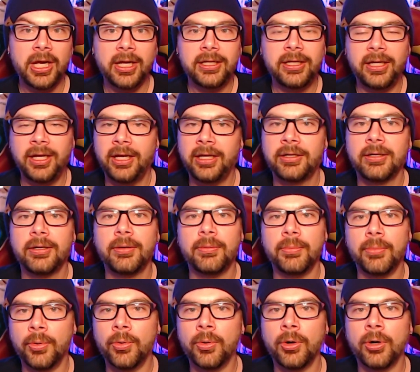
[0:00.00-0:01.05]
get
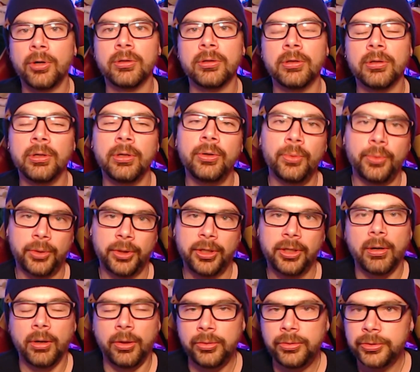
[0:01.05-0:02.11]
more Luke.
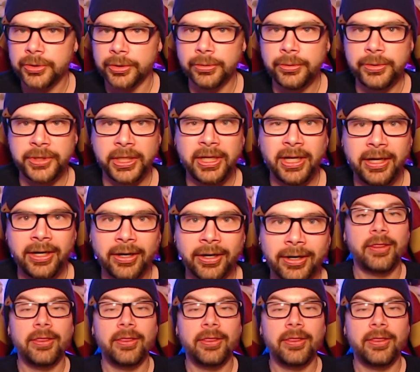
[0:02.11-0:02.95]
Who's losing here?